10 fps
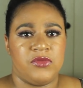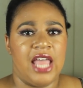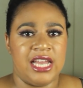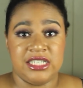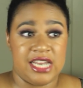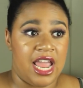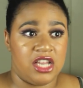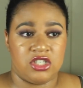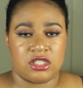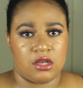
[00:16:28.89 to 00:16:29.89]
that
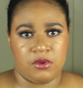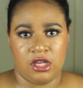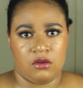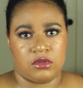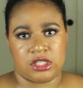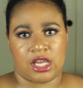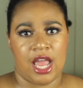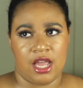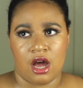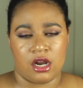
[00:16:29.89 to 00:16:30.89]
day just completely was
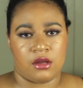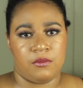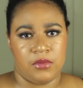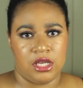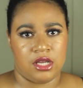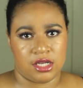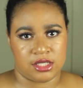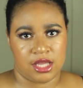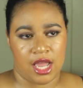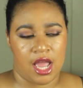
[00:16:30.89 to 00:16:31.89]
chaotic
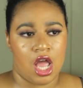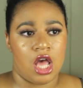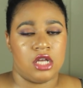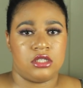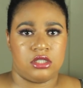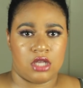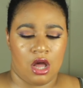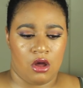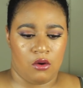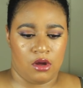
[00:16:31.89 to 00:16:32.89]
because of that.
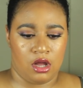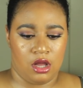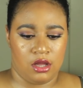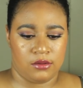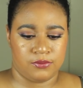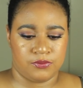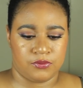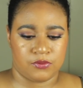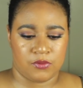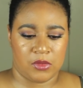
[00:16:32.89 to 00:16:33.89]
So
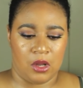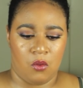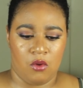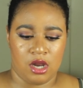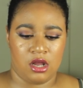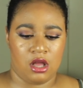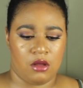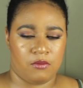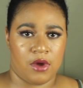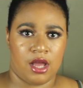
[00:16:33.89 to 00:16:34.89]
one
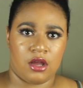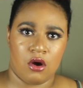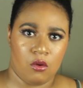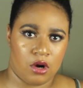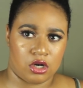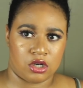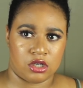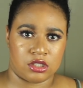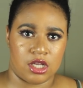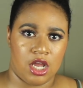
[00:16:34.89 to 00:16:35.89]
of my
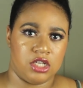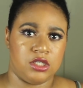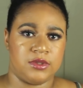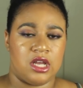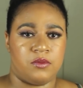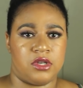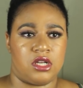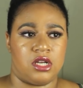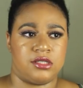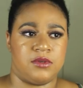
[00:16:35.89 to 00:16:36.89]
coworkers, she was helping
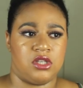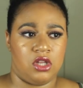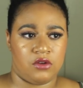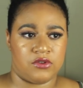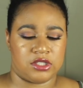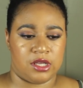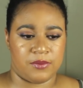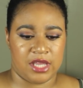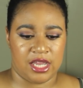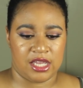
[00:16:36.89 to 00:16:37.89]
a customer look for
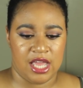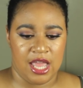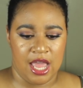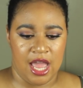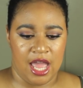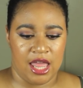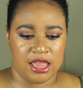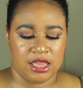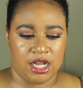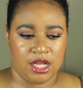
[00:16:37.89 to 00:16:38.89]
something,
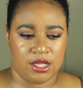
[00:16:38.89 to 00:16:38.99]
and